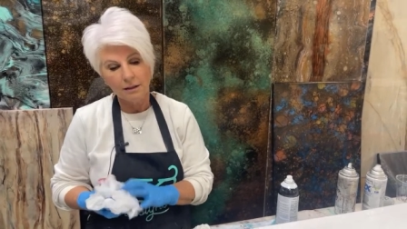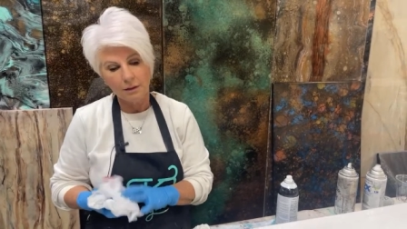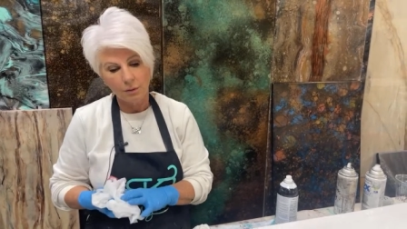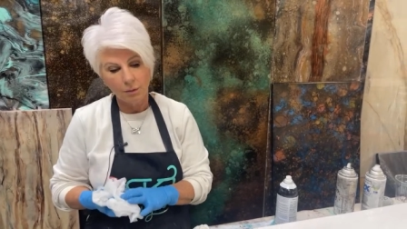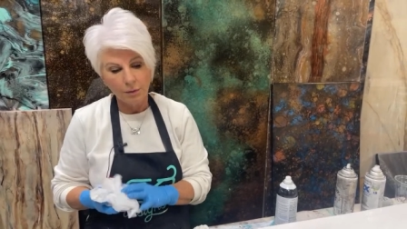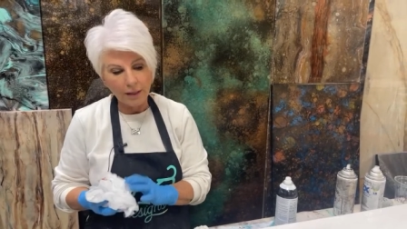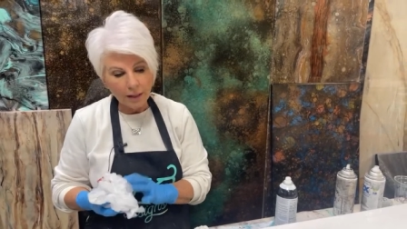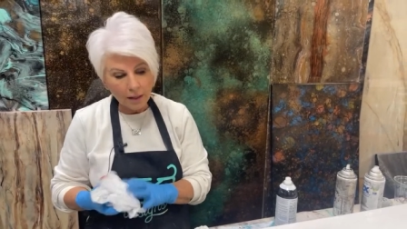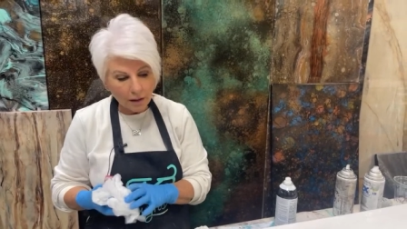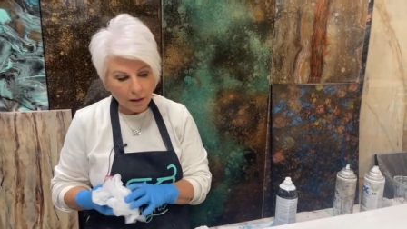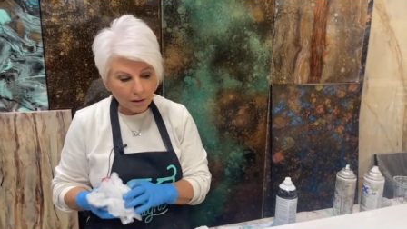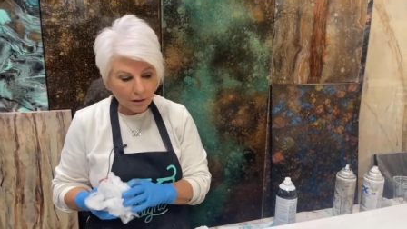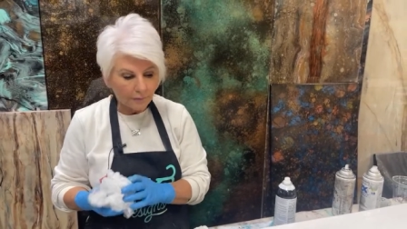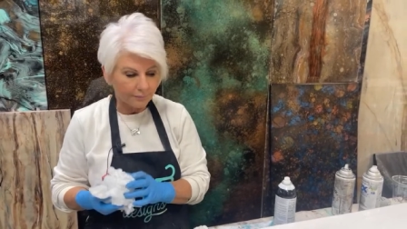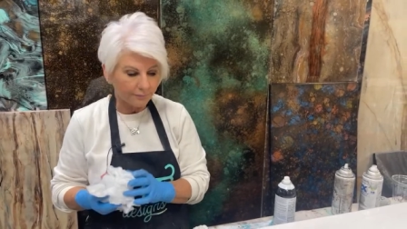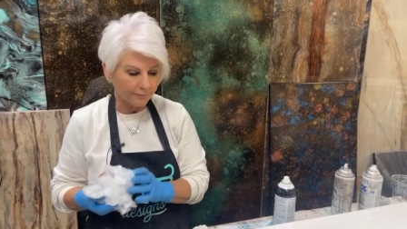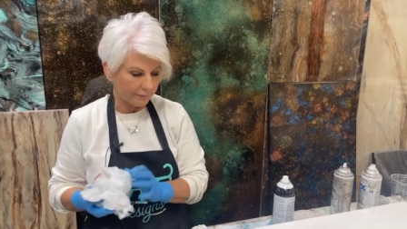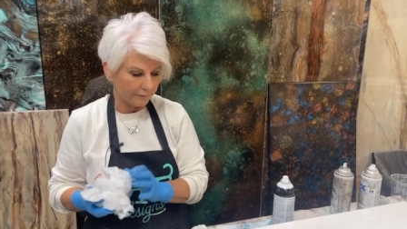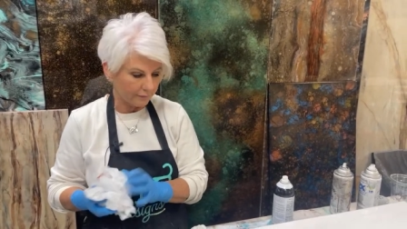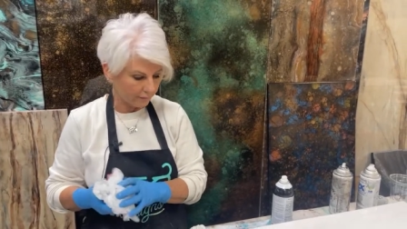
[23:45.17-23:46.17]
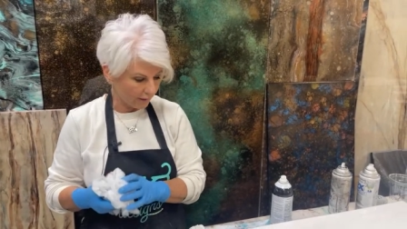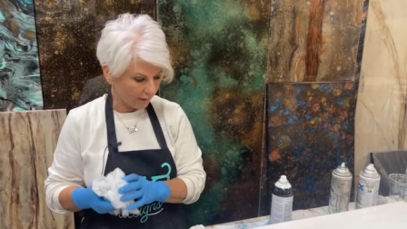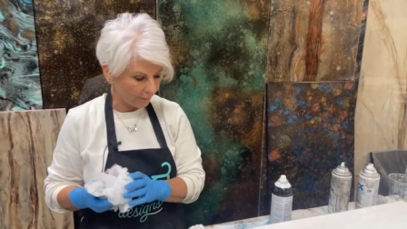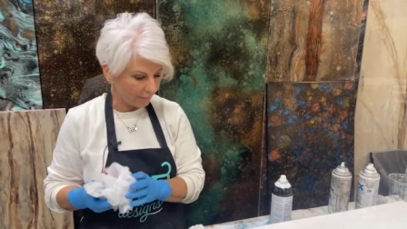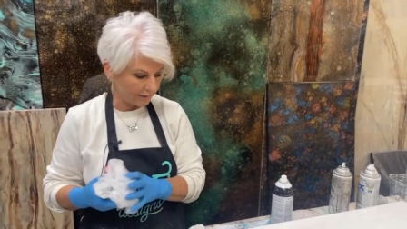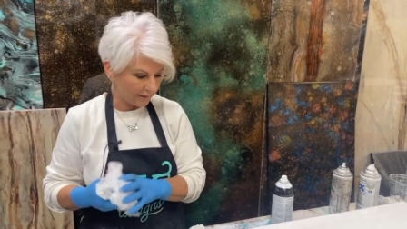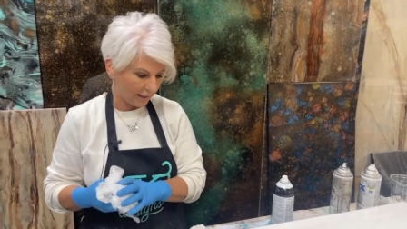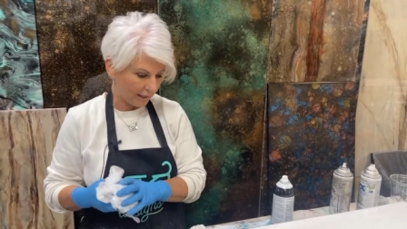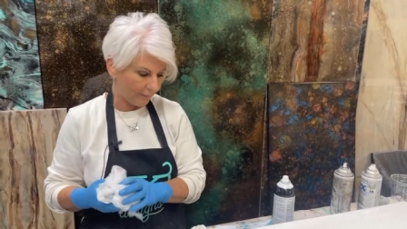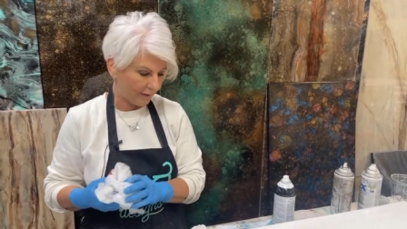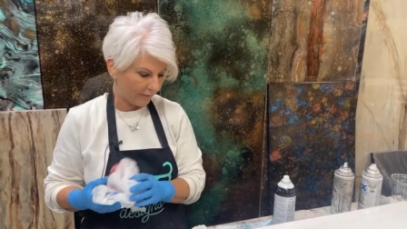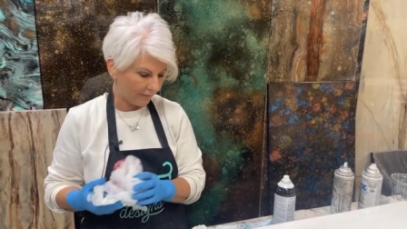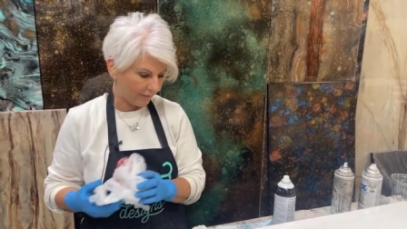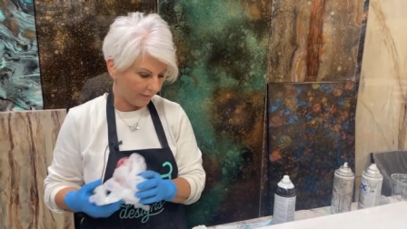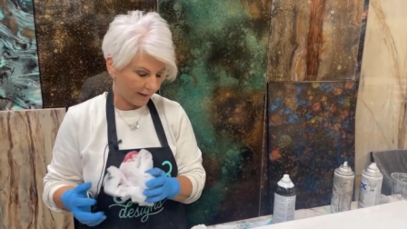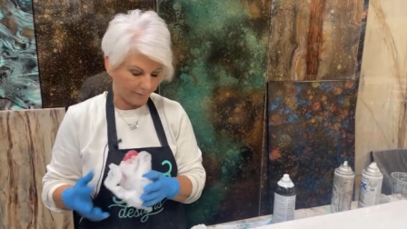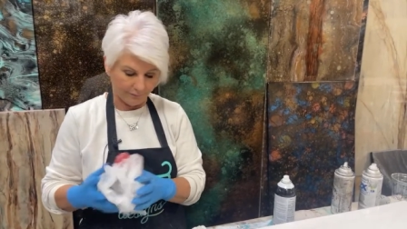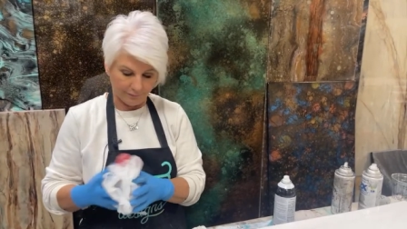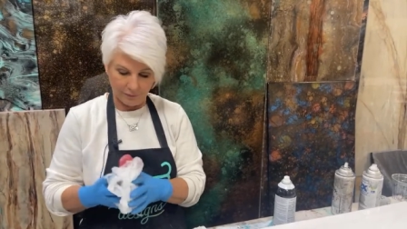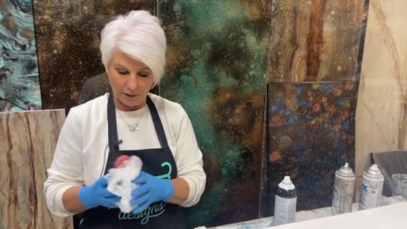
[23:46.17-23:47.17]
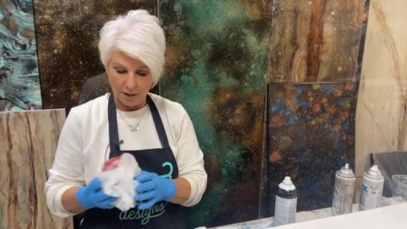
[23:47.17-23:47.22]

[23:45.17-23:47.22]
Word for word: Well, let me tell you about that.